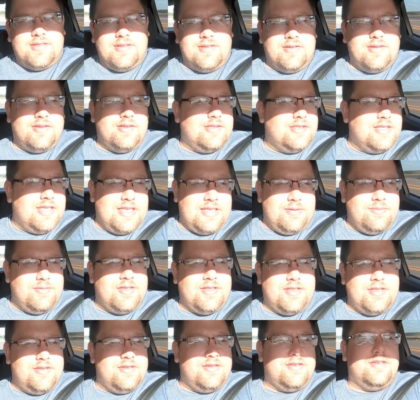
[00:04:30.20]
still the same
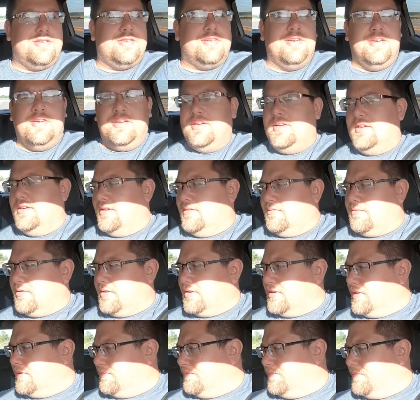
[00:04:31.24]
interior
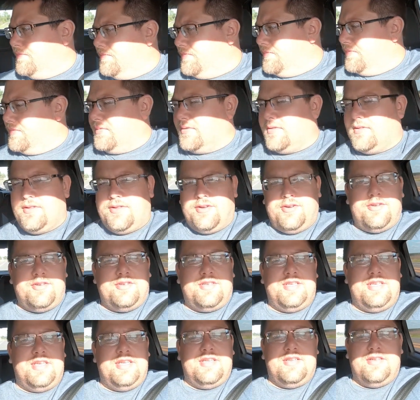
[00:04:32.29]
from
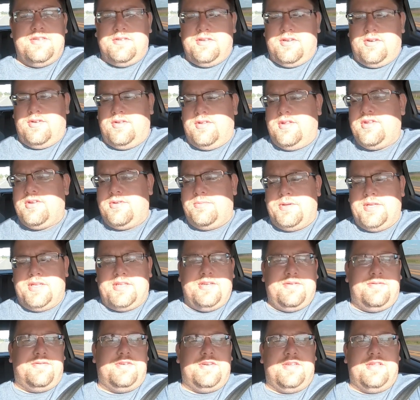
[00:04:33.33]
13. You know, a little bit
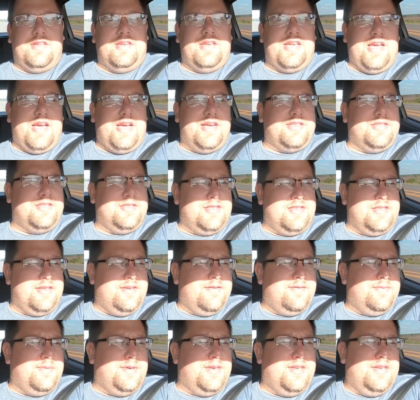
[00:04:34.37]
different in the dash and
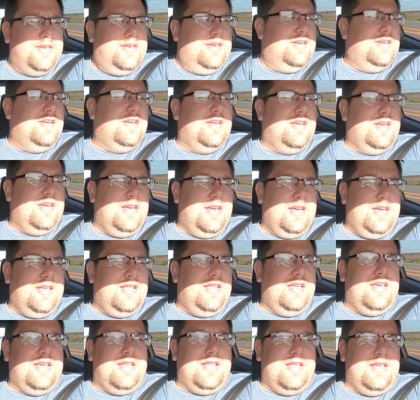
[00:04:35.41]
stuff, but
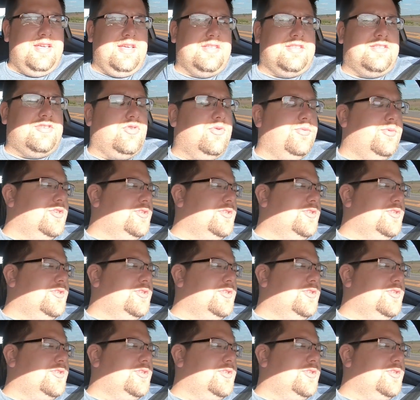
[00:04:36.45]
they had so